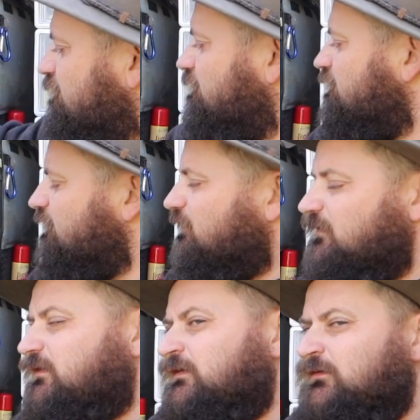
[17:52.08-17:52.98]

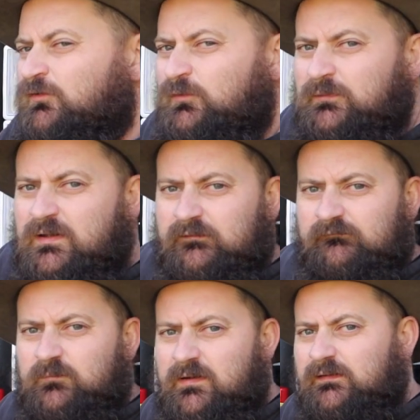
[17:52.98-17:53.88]
It
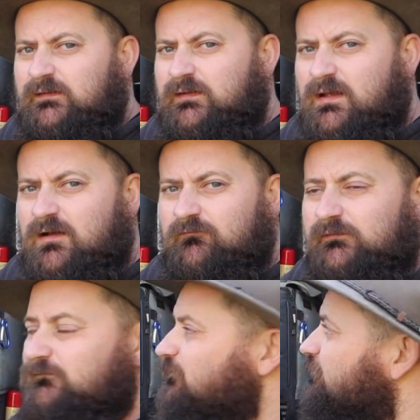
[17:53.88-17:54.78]
illuminates the back of the car
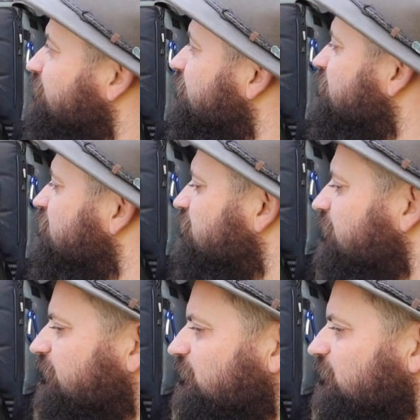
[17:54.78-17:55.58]
really nicely at